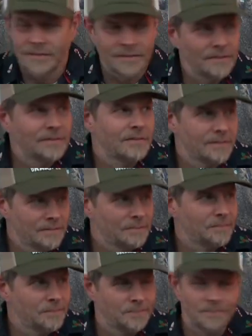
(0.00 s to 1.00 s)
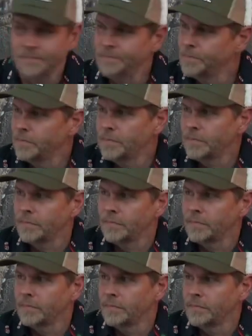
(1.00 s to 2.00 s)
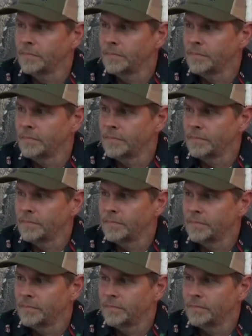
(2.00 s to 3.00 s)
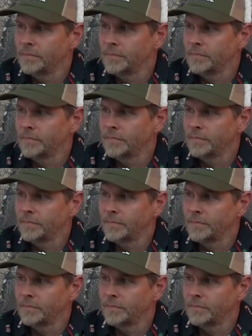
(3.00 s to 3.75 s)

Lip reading: The person shown says nothing.